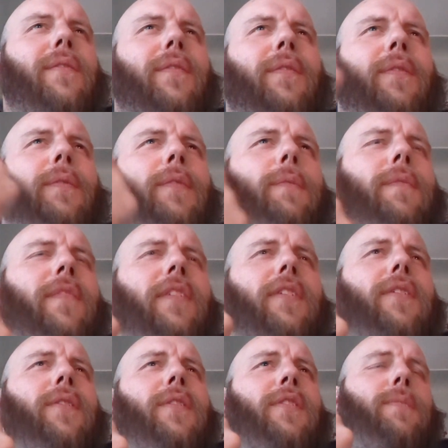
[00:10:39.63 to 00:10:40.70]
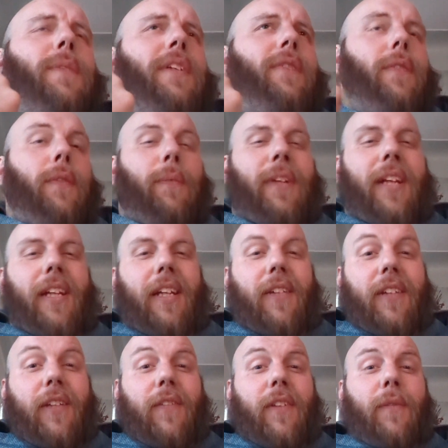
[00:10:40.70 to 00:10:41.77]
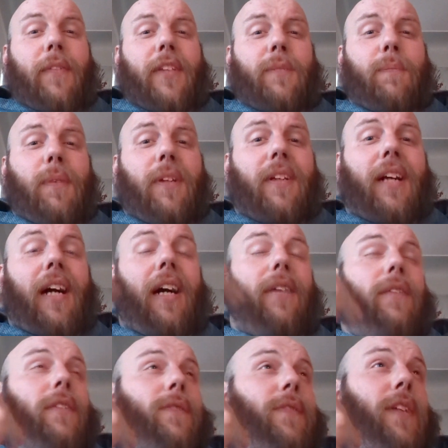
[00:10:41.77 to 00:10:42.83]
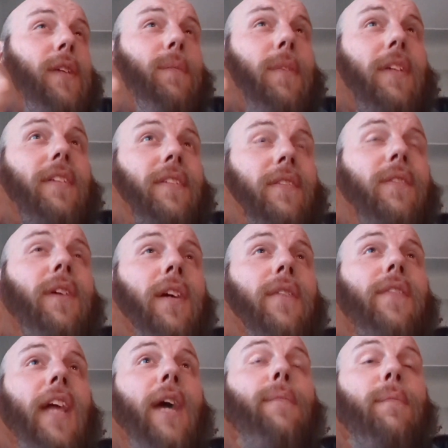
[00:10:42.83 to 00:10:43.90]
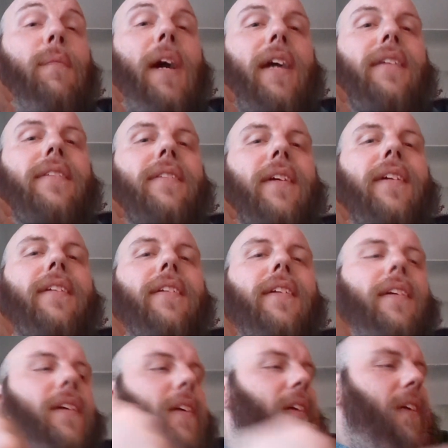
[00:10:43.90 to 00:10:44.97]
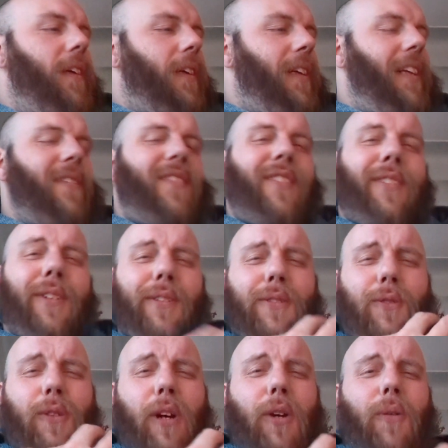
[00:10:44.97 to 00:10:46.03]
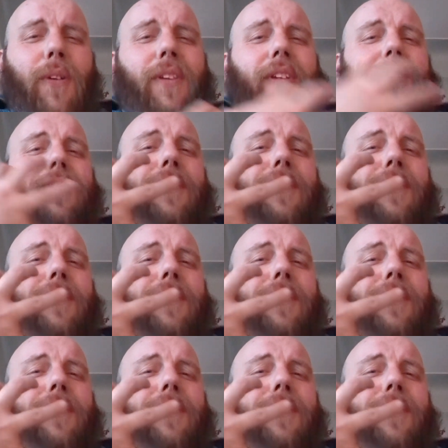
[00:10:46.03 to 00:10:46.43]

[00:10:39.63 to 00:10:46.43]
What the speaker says: from the, especially from the beginning of, even of this book, I was very much of that mindset, and I still struggle with it.